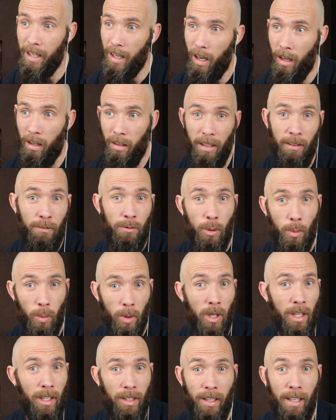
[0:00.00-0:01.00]
that. If you
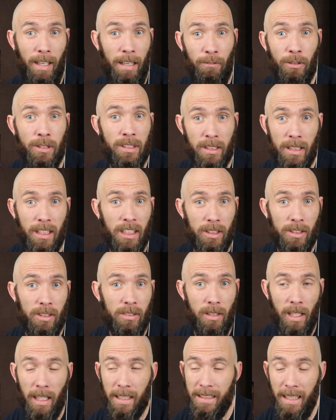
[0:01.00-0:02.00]
were ever
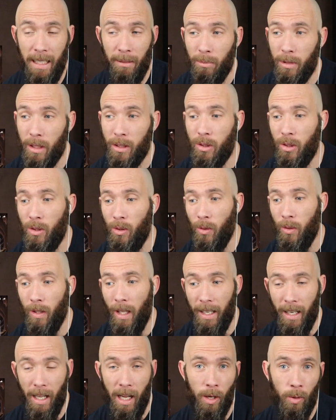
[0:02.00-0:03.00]
tempted to do
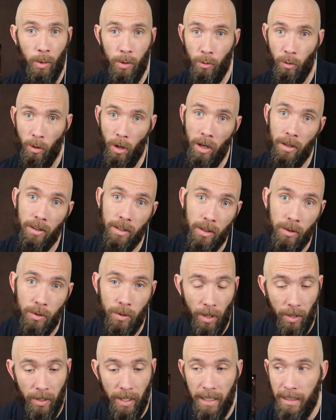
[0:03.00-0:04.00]
that, I would rather you
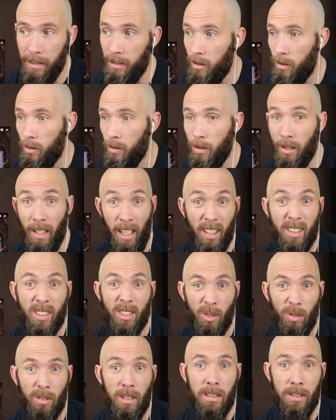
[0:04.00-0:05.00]
donate to
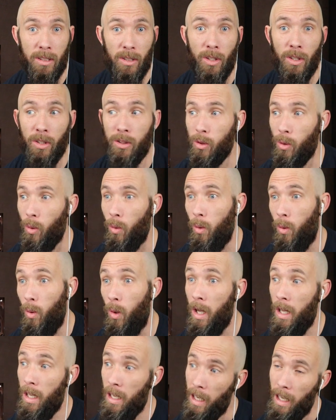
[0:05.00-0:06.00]
cancer research
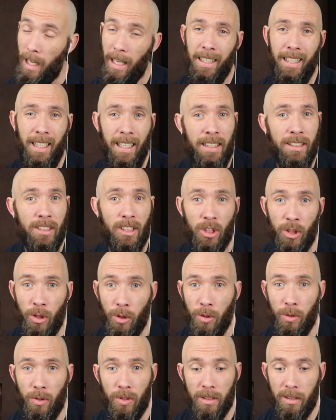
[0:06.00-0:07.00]
or at least the
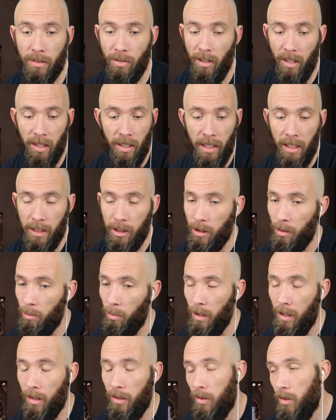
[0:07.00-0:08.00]
Children's
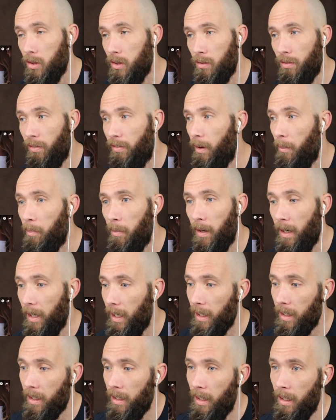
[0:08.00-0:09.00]
Foundation, because flippin'
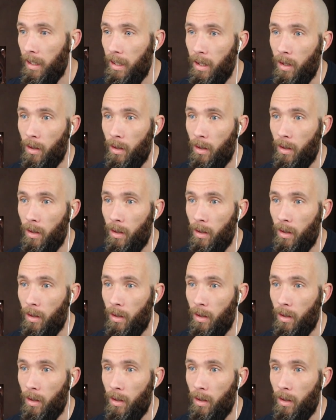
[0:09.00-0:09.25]
heck,